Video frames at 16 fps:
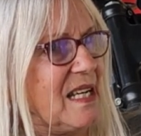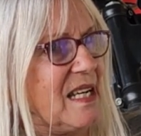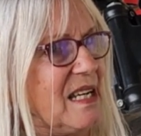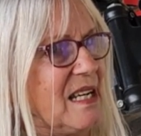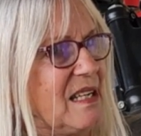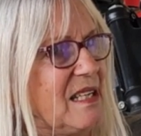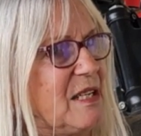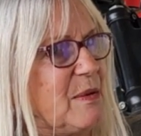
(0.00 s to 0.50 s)

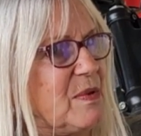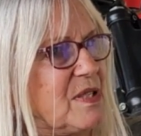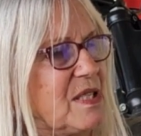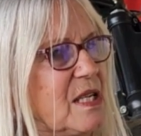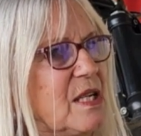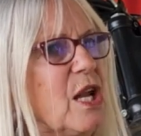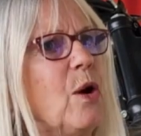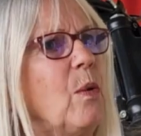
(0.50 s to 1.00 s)

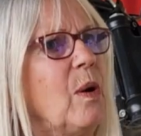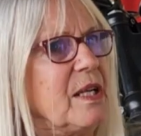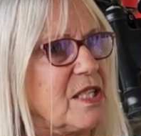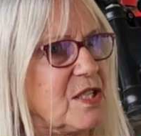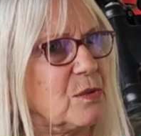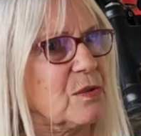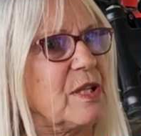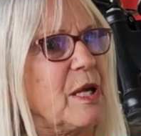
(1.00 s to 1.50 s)
I
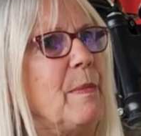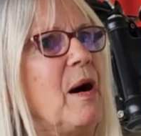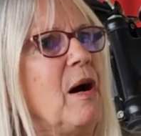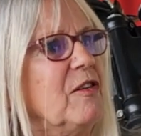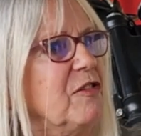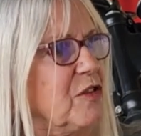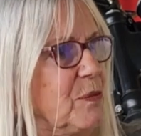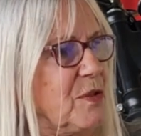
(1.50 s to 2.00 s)
saw them
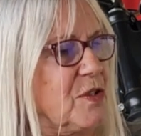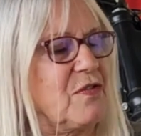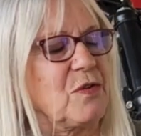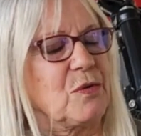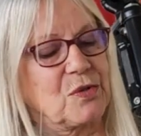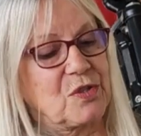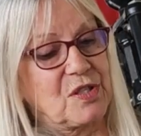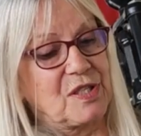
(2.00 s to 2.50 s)
afterwards, of
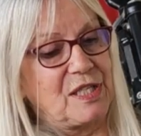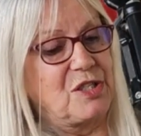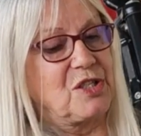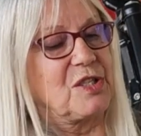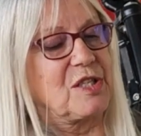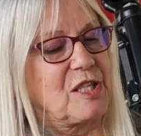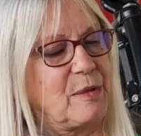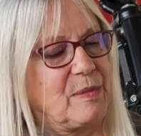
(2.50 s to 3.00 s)
course, because I'd
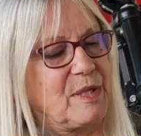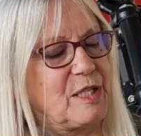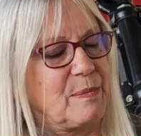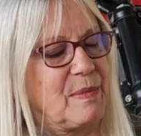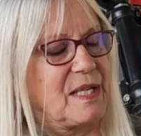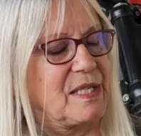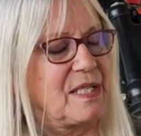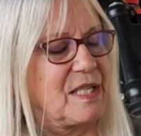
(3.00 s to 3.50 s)
just come into
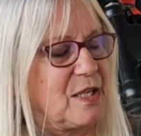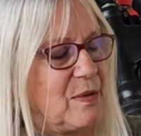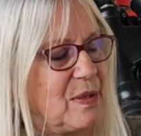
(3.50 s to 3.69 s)
Mexico.